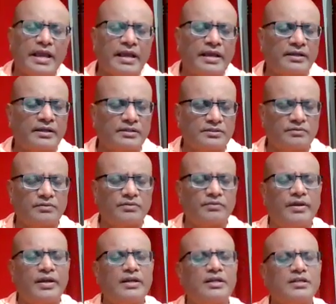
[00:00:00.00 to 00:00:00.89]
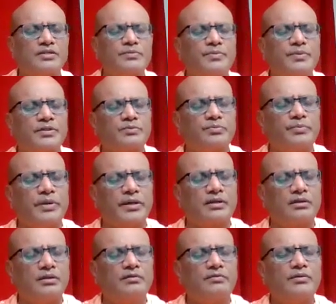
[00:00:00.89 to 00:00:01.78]
angles, from the various
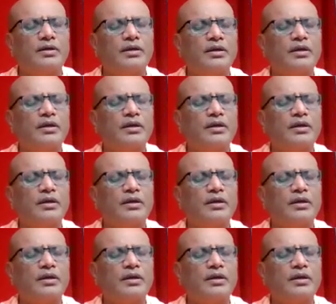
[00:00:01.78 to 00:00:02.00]
perspectives,